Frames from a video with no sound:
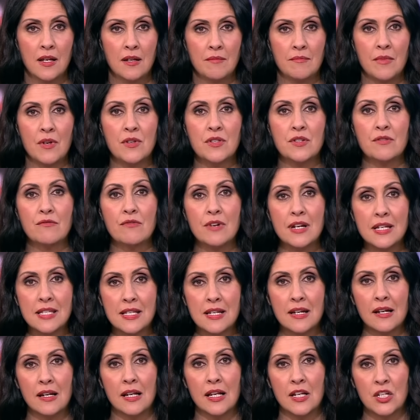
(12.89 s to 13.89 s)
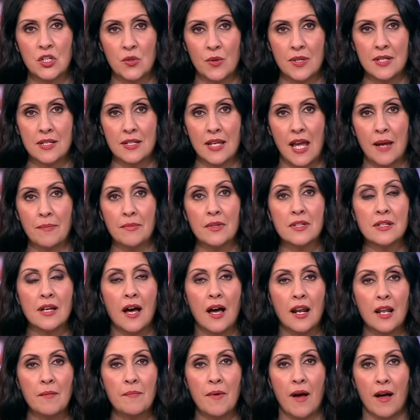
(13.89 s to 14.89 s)
most recently to escape the
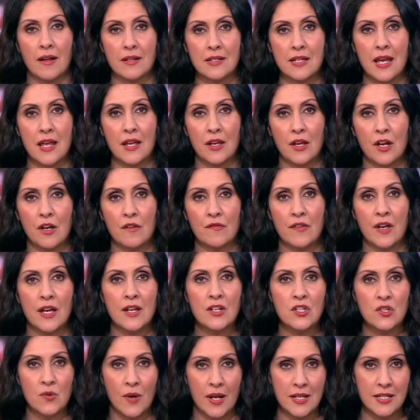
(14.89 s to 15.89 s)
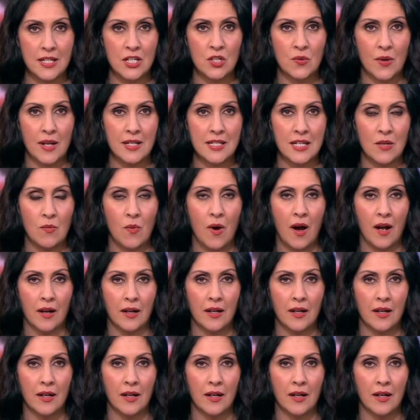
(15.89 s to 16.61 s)
Taliban takeover in 2021.